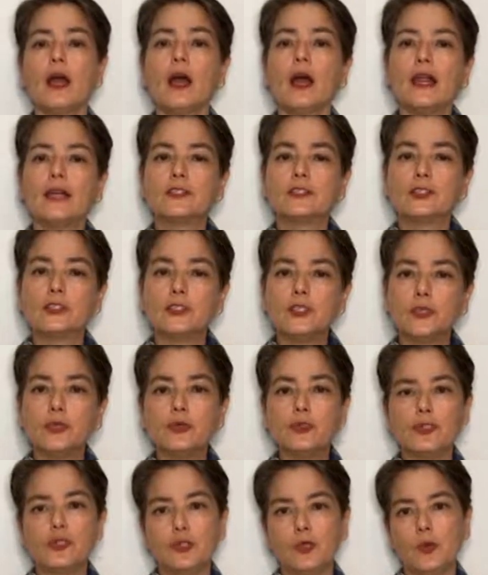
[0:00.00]
it's due
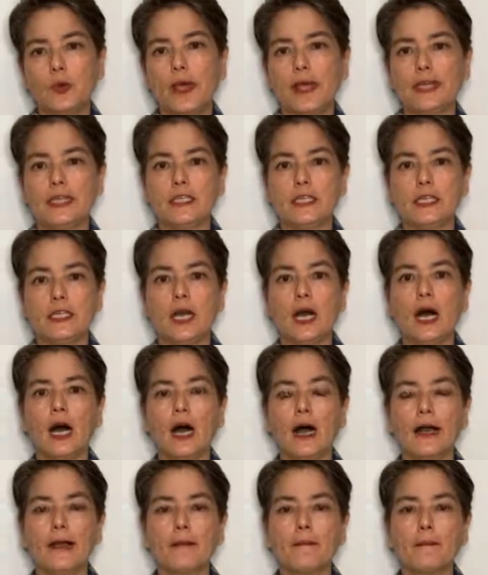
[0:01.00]
to
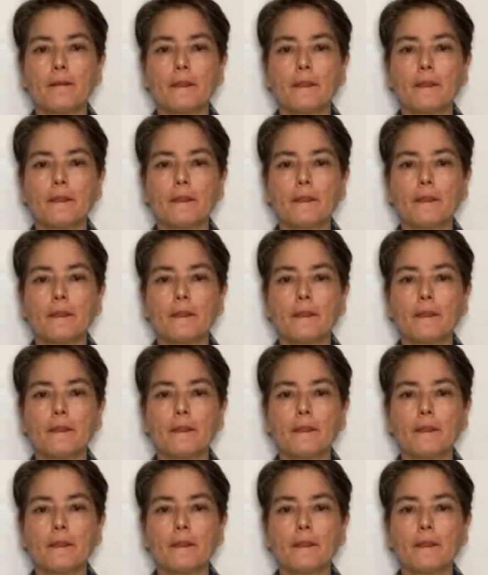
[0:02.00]
ATI.